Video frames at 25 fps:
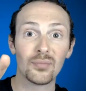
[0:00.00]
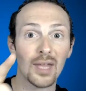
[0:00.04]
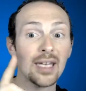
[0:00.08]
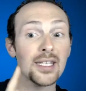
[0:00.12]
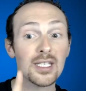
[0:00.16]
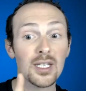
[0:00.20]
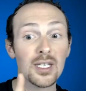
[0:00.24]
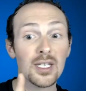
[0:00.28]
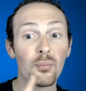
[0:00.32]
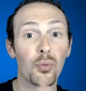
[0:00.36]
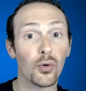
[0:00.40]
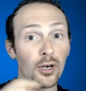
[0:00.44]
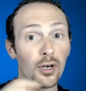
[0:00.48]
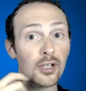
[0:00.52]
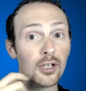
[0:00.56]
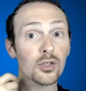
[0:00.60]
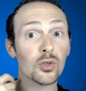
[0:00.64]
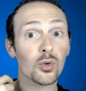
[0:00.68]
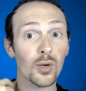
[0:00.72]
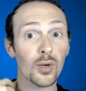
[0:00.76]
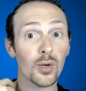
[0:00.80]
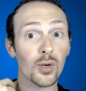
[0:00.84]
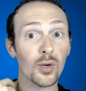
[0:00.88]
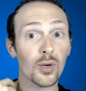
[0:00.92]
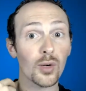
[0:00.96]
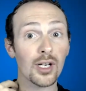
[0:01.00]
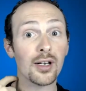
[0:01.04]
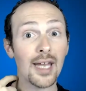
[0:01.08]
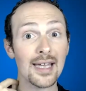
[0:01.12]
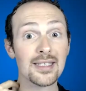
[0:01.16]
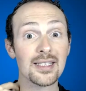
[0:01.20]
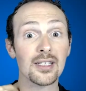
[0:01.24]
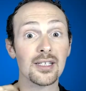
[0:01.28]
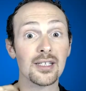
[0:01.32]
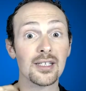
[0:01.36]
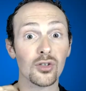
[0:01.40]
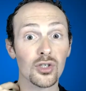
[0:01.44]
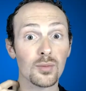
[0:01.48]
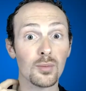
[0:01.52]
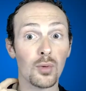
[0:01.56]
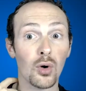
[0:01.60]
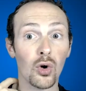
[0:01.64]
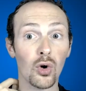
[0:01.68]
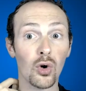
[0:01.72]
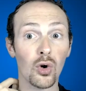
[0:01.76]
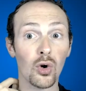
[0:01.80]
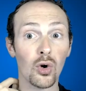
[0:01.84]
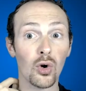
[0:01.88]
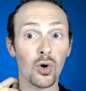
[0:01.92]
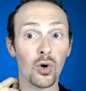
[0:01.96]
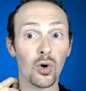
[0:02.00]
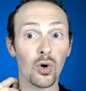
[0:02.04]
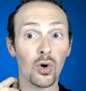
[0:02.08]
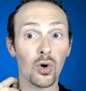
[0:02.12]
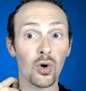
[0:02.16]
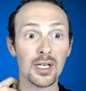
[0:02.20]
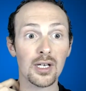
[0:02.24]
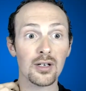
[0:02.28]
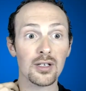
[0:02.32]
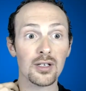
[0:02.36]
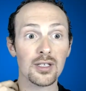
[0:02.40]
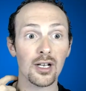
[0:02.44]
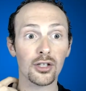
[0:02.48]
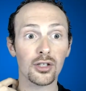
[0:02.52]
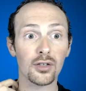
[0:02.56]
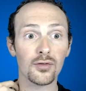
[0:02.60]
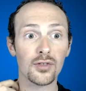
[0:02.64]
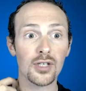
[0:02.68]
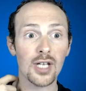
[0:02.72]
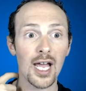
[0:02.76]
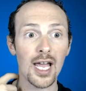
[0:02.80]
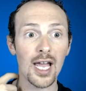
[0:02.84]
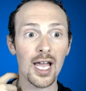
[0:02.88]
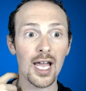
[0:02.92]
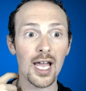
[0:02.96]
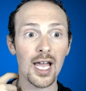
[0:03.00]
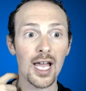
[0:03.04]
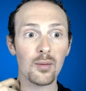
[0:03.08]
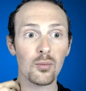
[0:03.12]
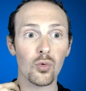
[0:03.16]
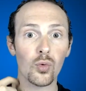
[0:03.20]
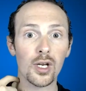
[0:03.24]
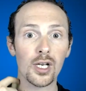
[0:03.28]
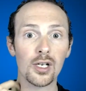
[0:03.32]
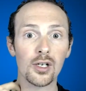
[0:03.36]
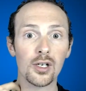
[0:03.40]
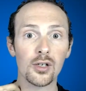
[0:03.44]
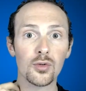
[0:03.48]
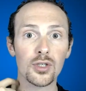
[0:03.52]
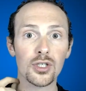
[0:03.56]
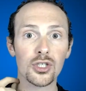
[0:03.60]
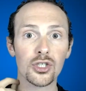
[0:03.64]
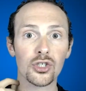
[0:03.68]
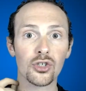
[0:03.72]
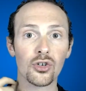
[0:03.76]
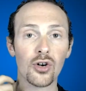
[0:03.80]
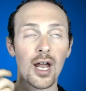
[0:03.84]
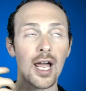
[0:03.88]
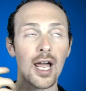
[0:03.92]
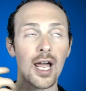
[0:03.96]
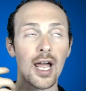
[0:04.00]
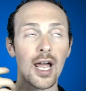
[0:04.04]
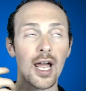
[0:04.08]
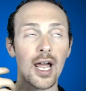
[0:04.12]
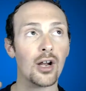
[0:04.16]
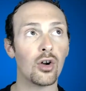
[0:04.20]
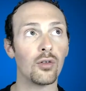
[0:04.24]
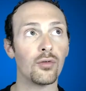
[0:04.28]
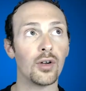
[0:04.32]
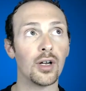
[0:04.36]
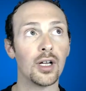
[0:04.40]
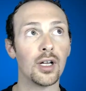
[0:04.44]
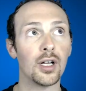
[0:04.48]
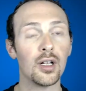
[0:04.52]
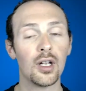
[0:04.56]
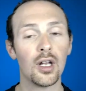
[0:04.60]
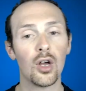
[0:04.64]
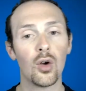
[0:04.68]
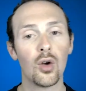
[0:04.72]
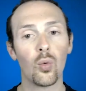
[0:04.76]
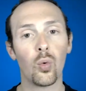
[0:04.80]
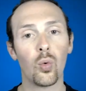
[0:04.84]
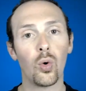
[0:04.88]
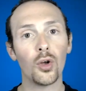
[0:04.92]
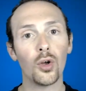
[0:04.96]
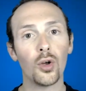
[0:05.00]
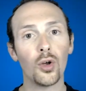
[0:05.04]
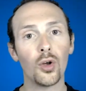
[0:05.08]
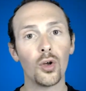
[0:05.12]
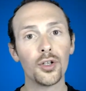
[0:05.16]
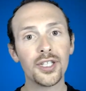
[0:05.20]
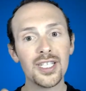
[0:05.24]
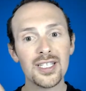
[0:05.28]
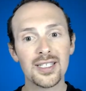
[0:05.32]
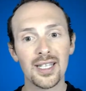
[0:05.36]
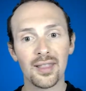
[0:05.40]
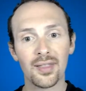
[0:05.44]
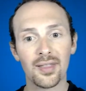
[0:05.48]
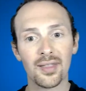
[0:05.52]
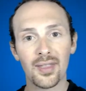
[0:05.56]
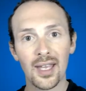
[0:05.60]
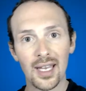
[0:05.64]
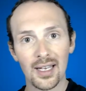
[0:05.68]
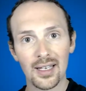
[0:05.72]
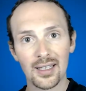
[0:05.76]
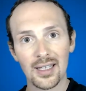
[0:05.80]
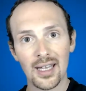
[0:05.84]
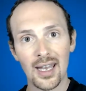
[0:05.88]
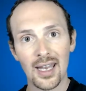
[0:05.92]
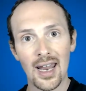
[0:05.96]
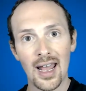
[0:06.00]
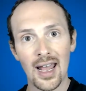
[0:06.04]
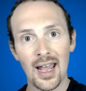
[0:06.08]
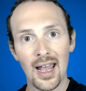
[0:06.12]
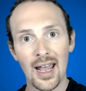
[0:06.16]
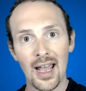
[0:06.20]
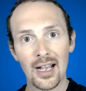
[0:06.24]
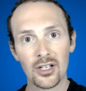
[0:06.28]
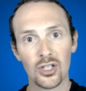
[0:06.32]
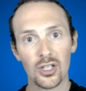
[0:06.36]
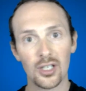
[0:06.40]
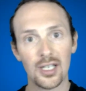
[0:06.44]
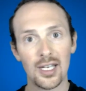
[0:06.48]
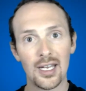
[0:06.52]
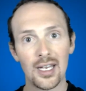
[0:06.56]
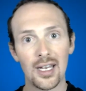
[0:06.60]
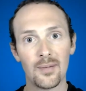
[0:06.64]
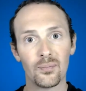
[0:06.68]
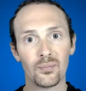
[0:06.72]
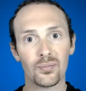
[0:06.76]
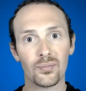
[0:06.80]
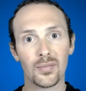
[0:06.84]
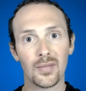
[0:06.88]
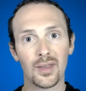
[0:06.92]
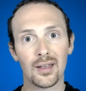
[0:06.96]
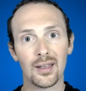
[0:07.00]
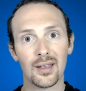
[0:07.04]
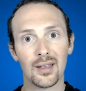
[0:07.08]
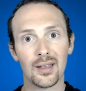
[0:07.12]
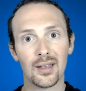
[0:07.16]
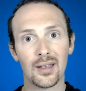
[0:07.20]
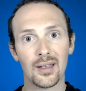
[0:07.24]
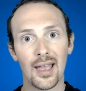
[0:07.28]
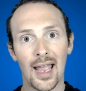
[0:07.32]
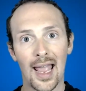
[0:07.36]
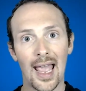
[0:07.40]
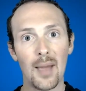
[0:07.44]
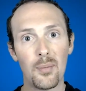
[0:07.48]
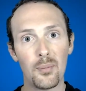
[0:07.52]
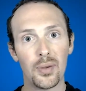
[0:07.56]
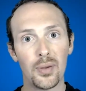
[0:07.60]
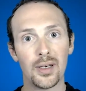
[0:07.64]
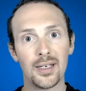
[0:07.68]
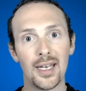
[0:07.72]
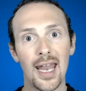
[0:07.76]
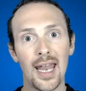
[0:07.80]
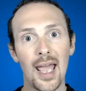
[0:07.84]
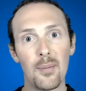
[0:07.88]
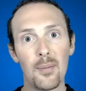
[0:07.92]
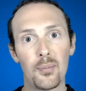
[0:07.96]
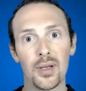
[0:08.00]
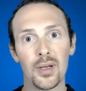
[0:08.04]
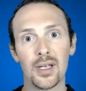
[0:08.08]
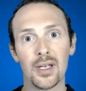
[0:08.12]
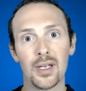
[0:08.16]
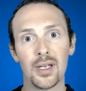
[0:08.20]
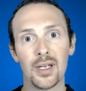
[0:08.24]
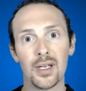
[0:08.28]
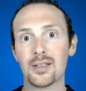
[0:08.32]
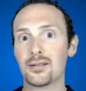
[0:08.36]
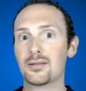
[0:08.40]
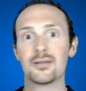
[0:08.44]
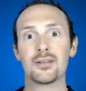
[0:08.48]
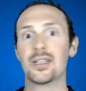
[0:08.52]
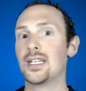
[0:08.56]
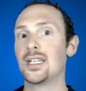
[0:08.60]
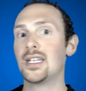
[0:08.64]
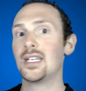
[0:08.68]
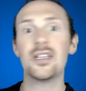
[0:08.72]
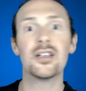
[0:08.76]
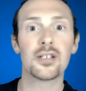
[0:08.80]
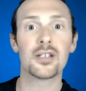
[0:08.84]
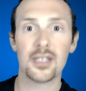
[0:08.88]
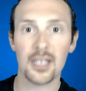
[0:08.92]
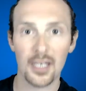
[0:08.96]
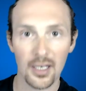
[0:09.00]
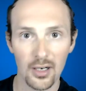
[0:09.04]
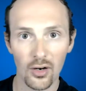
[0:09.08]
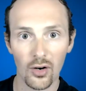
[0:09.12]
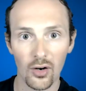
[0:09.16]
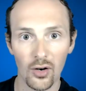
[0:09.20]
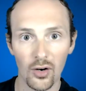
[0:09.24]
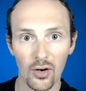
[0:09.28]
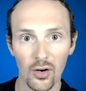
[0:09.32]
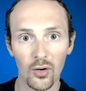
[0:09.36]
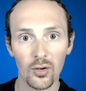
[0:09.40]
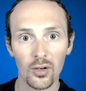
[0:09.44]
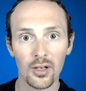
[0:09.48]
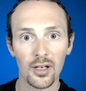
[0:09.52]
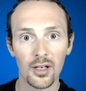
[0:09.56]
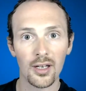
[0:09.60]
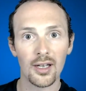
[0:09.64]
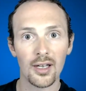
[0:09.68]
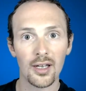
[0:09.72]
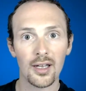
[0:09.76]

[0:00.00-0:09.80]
And it's important to recognize in those moments, because a lot of time we lose track of what is the thing that actually happened years ago